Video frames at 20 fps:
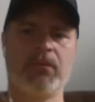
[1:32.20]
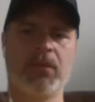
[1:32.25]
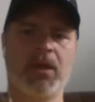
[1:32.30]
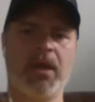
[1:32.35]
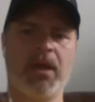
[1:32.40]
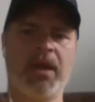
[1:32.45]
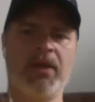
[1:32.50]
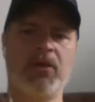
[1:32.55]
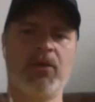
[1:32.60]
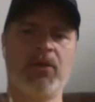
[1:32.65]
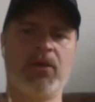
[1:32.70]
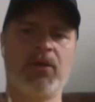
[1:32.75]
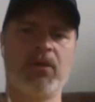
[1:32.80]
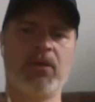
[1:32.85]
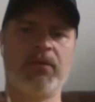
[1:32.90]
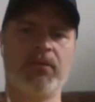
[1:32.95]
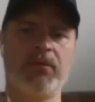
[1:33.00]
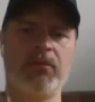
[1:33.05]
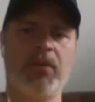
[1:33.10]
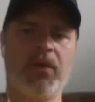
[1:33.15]
And
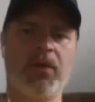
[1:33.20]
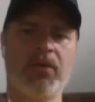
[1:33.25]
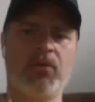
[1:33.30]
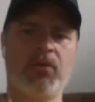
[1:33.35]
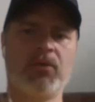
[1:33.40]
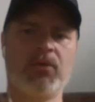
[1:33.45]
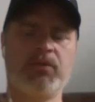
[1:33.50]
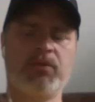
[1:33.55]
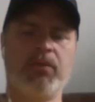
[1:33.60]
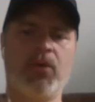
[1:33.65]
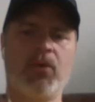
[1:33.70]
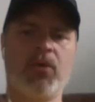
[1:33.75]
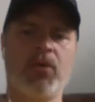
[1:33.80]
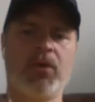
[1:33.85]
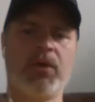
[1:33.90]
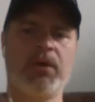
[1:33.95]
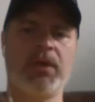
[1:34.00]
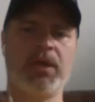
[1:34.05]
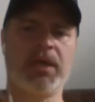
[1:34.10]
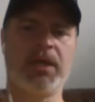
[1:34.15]
your mother was
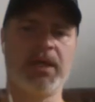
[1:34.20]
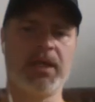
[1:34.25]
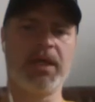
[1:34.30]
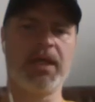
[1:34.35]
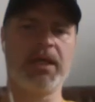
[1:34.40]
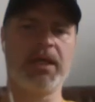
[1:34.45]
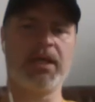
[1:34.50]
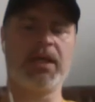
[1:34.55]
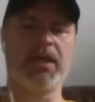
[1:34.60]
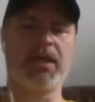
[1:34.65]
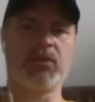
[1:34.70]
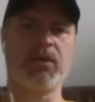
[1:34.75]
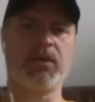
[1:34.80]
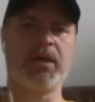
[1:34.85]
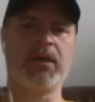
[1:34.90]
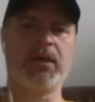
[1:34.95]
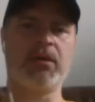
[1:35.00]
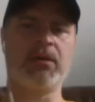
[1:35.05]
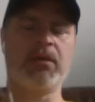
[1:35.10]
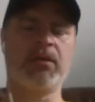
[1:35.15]
born in Haiti as
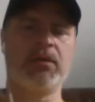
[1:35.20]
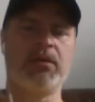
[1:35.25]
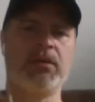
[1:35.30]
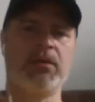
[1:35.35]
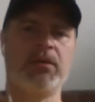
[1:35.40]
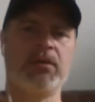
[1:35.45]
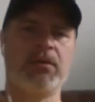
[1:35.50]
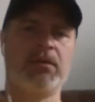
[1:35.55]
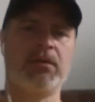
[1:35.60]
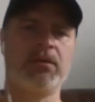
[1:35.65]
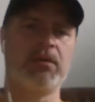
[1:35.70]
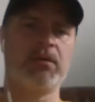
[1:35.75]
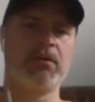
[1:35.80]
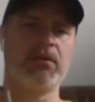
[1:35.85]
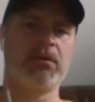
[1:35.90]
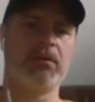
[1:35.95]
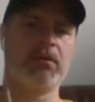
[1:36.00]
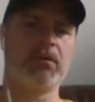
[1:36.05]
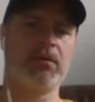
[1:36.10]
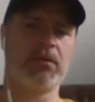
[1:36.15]
well?
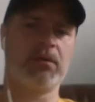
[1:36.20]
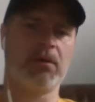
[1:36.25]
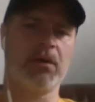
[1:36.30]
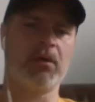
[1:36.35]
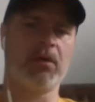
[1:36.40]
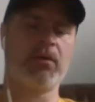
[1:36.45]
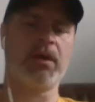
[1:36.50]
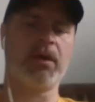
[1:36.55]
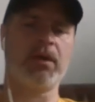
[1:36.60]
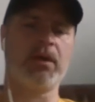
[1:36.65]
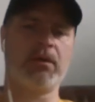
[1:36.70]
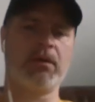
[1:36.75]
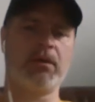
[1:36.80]
Yes. Okay.